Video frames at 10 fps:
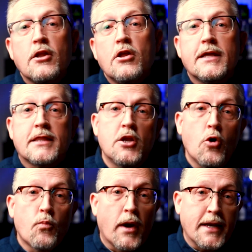a look at the
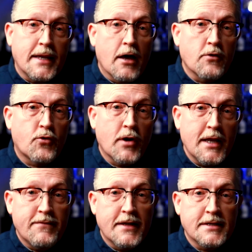note breakdown of Creed
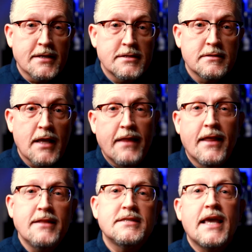Aventus and
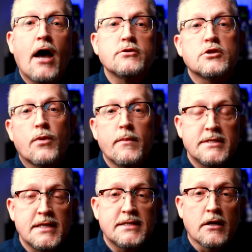then see how
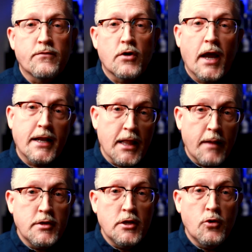Supremacy Silver and
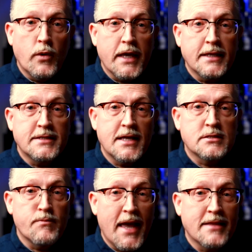Club de Nuit
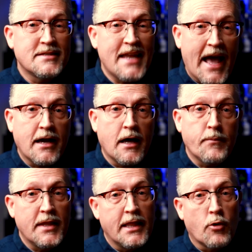Intense Man stack
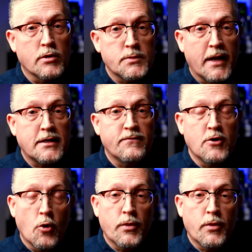up in their respective note